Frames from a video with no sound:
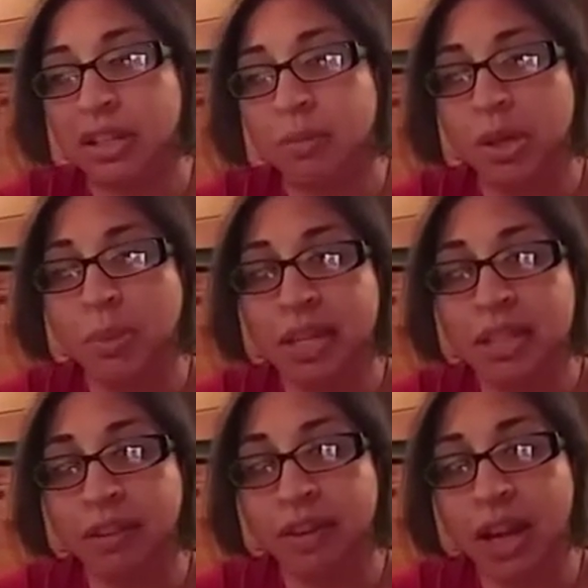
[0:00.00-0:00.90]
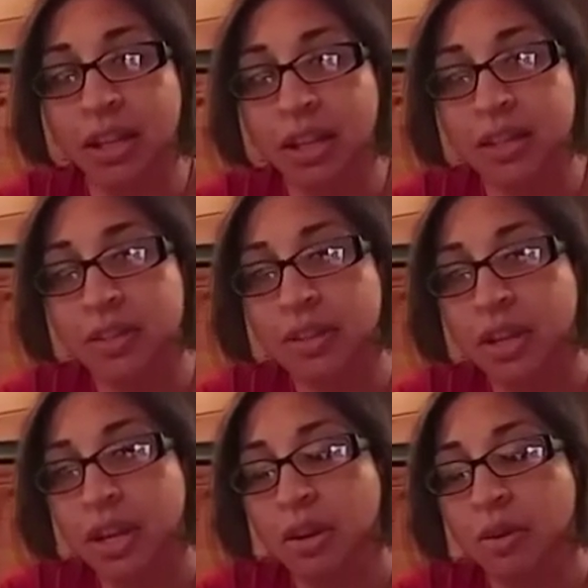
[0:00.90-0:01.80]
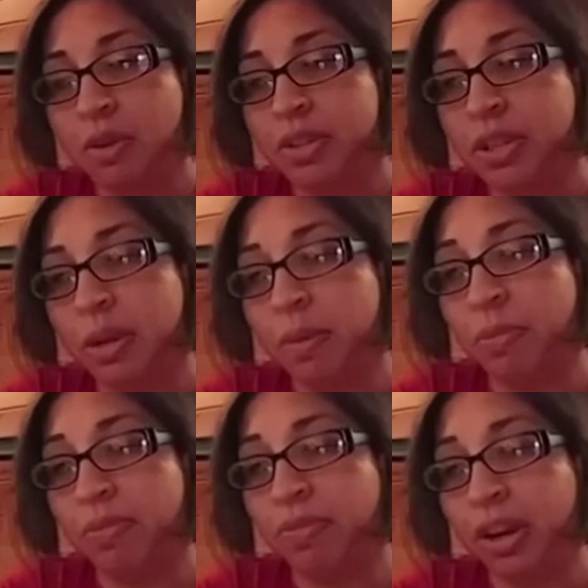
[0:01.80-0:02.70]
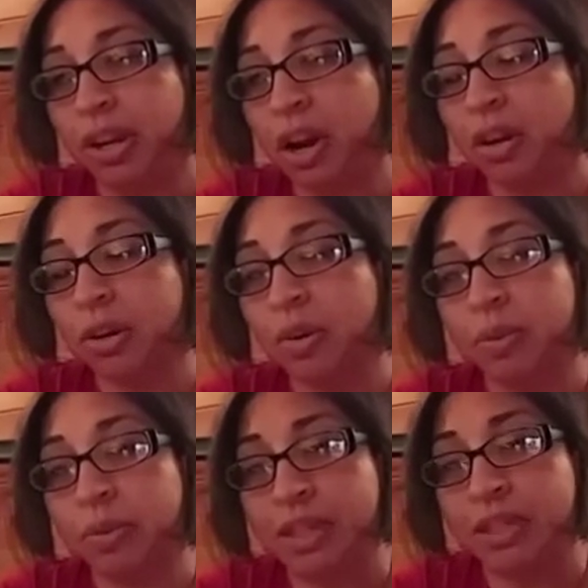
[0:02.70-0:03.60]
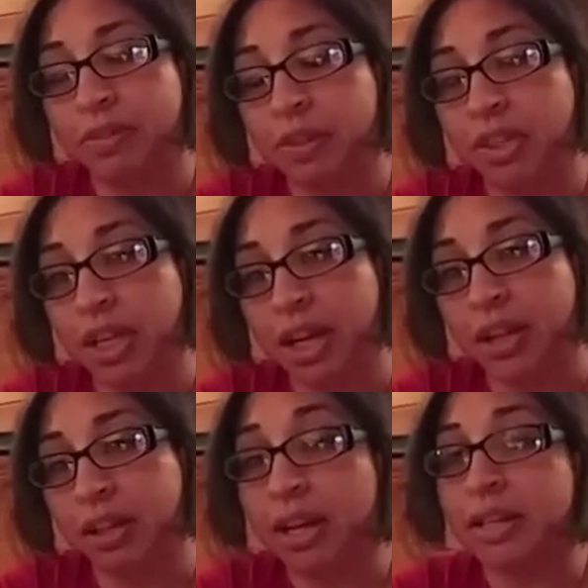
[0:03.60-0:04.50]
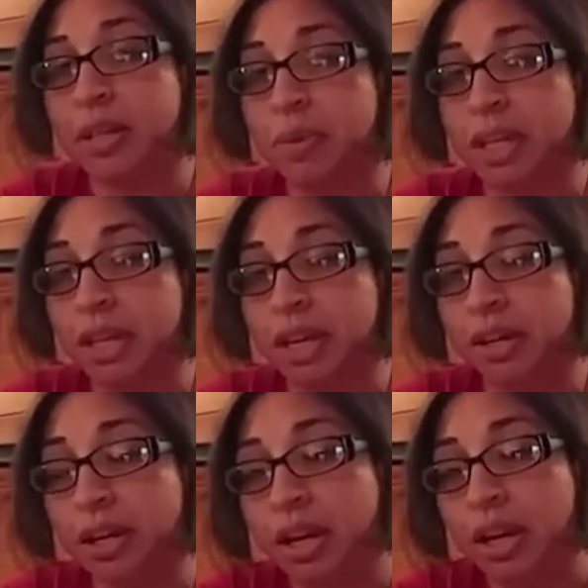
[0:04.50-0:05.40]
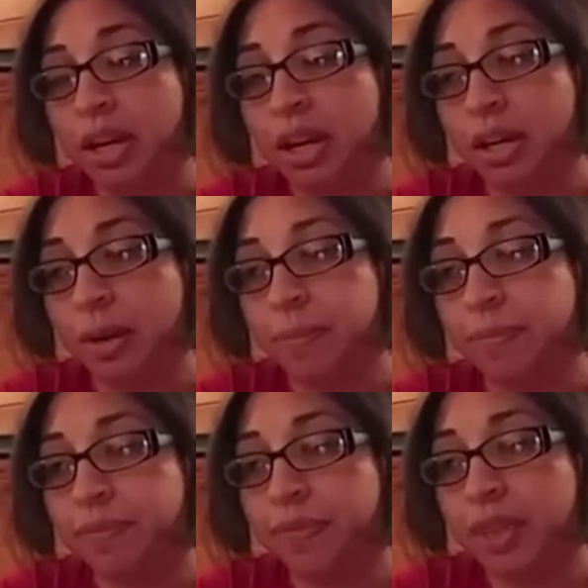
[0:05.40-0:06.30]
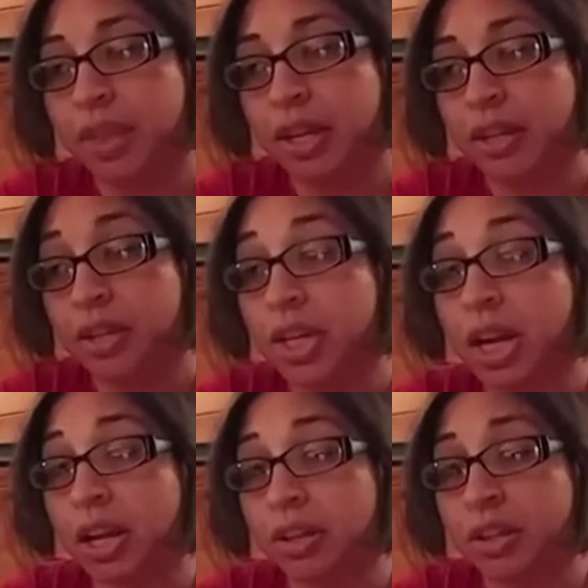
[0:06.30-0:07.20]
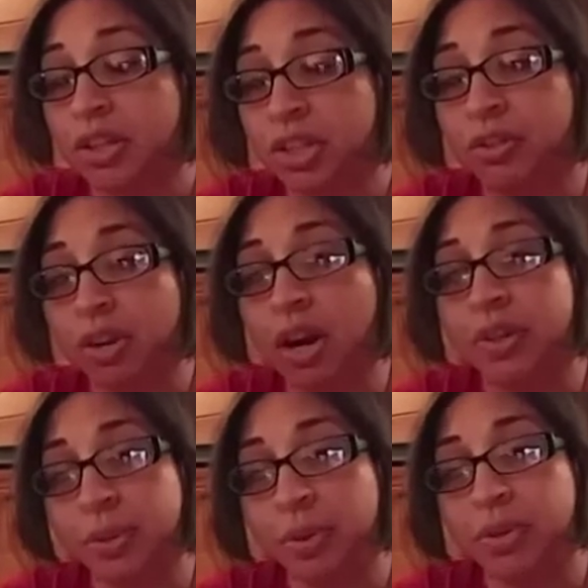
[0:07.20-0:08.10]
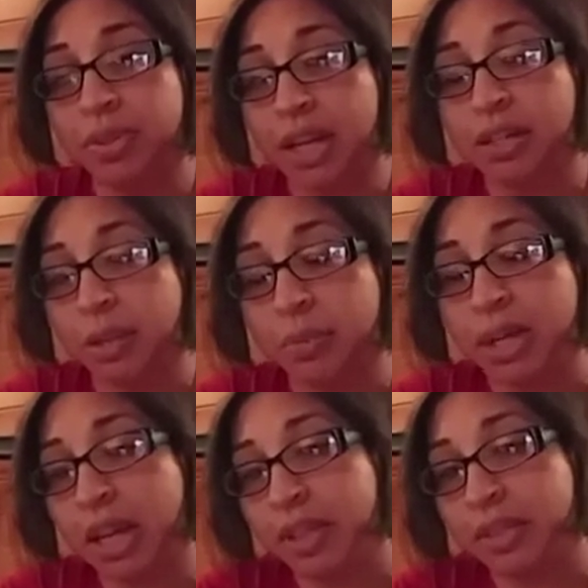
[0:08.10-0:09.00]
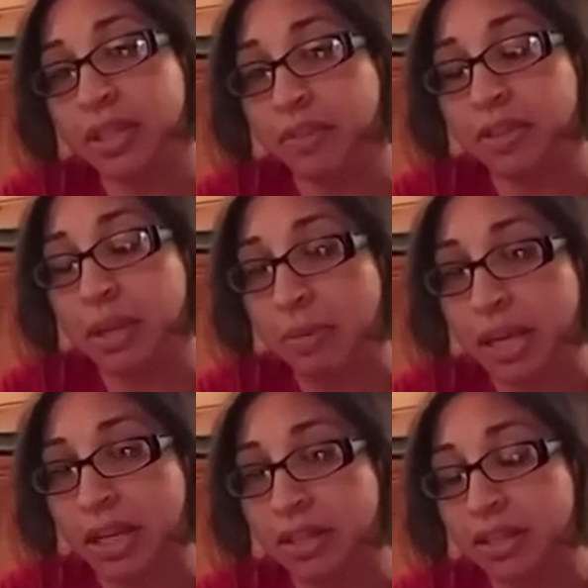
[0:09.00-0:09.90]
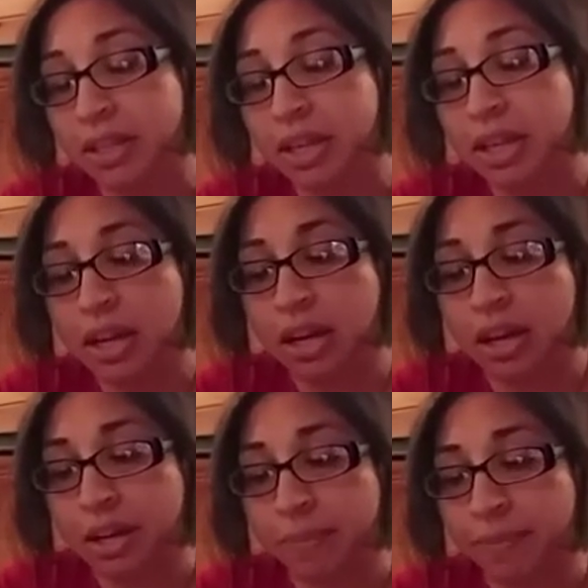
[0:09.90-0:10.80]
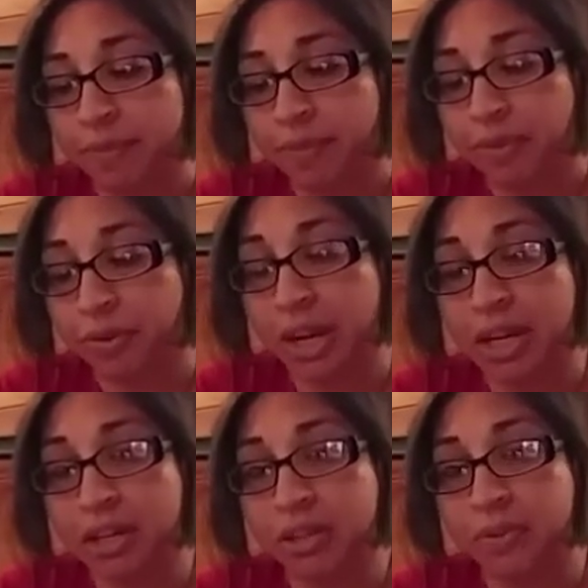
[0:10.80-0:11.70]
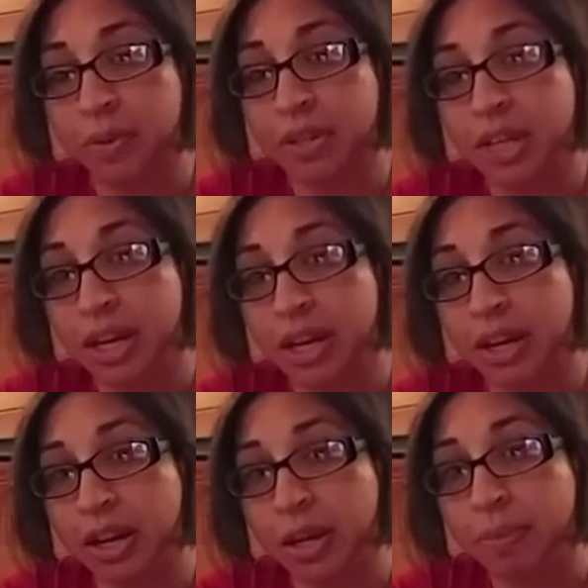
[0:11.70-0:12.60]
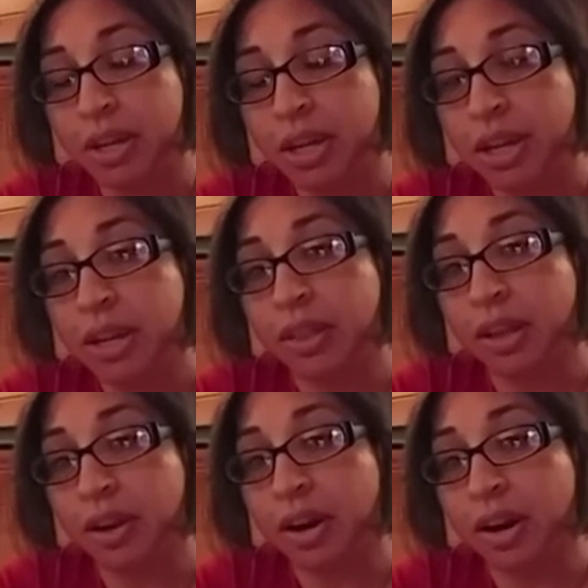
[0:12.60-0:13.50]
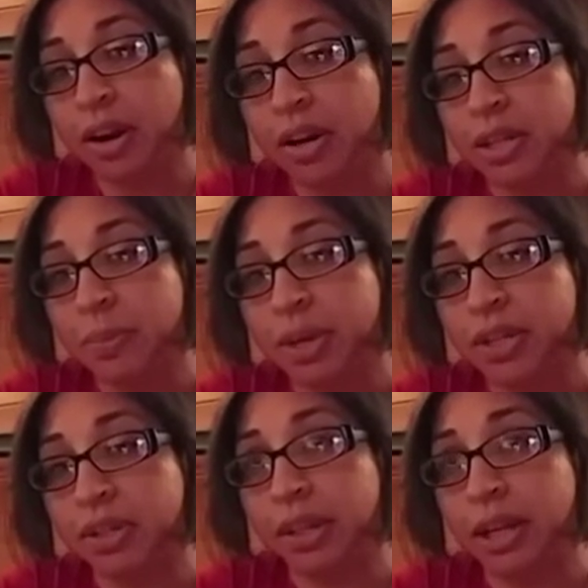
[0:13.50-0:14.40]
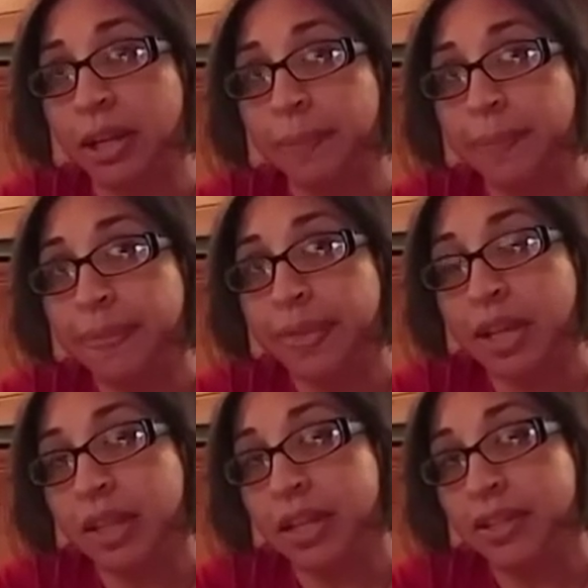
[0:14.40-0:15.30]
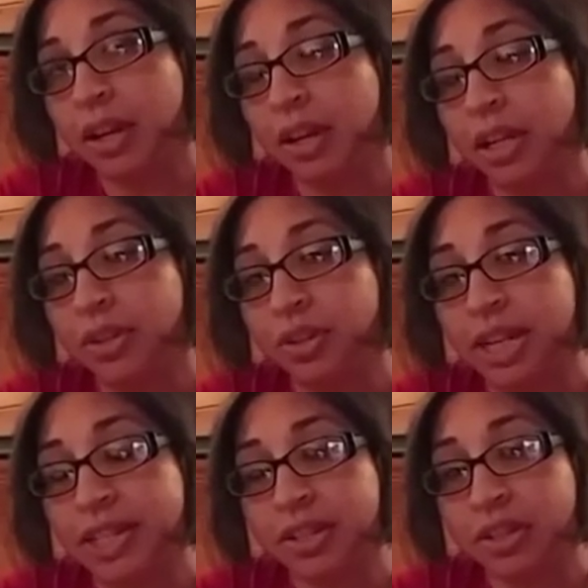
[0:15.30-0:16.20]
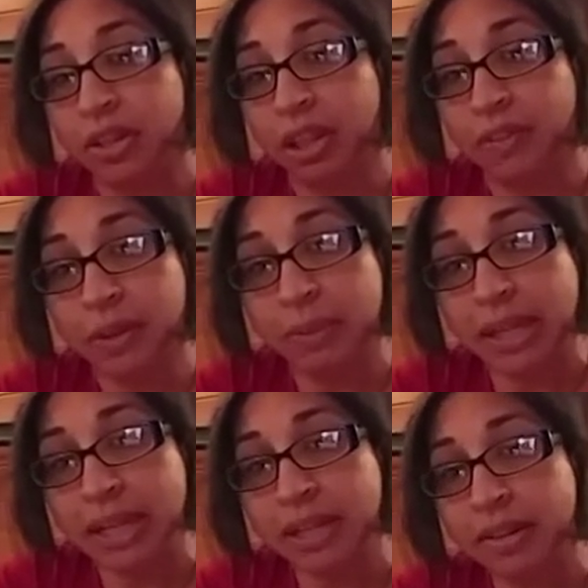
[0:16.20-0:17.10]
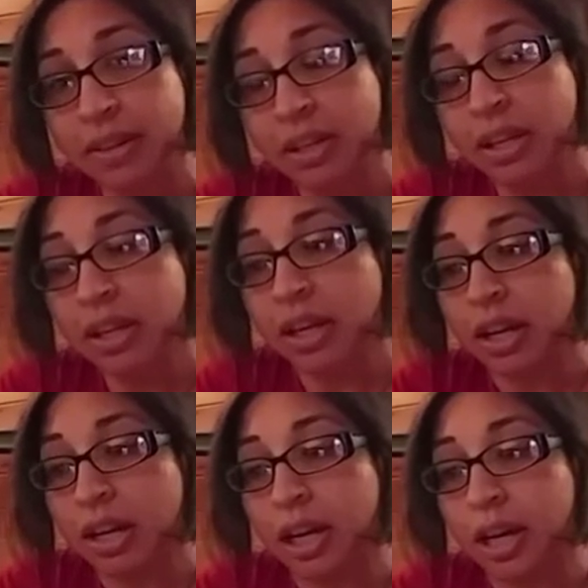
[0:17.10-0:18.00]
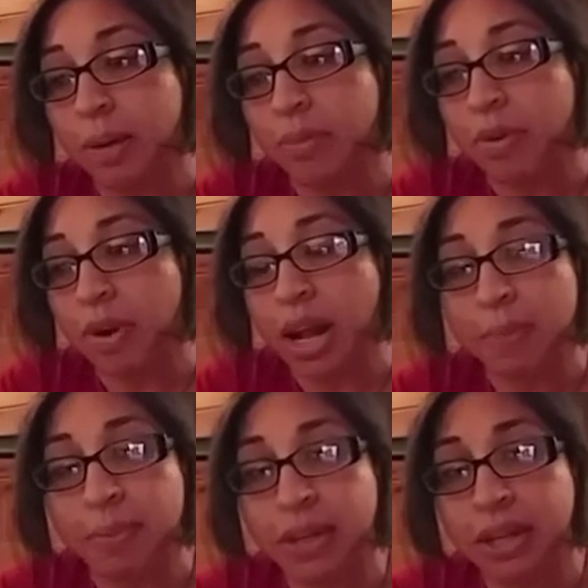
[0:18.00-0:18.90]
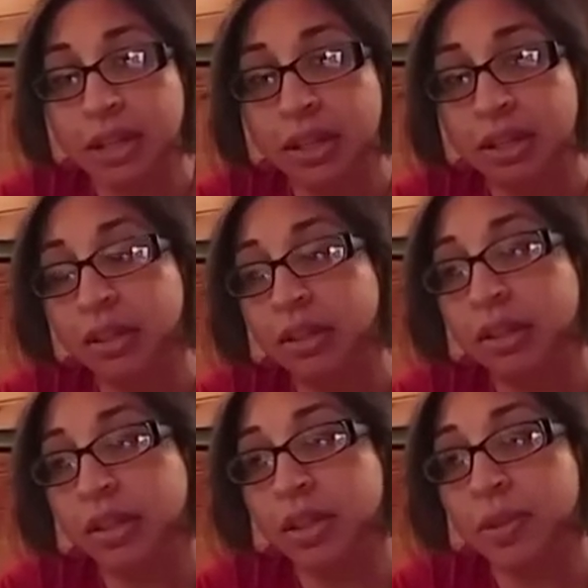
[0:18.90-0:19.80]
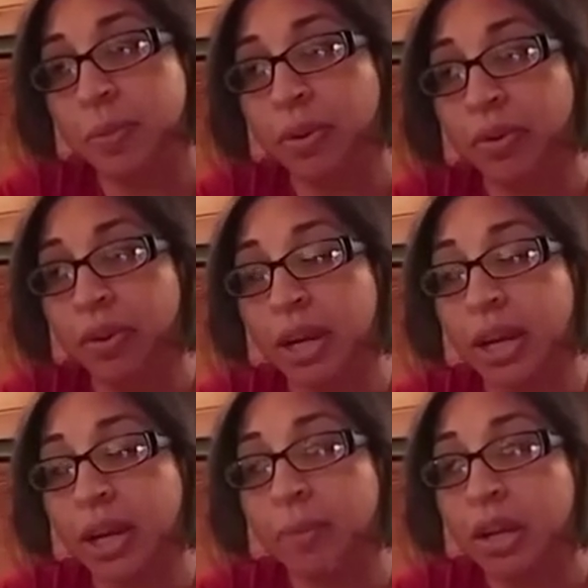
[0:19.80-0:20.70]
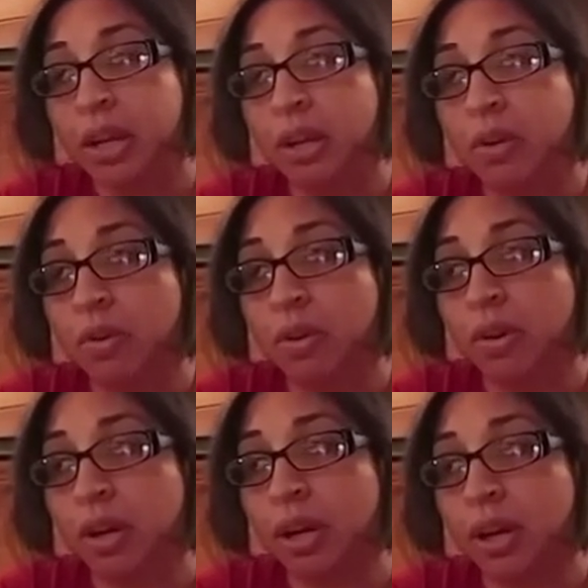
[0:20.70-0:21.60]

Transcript: domestic violence or some very hardcore reason for a child not to be there, then the children are supposed to actually be at the CFT meetings. For ages 14 and up, there are especially things called like the Transitional Living Plan, or APLA. It's a program, or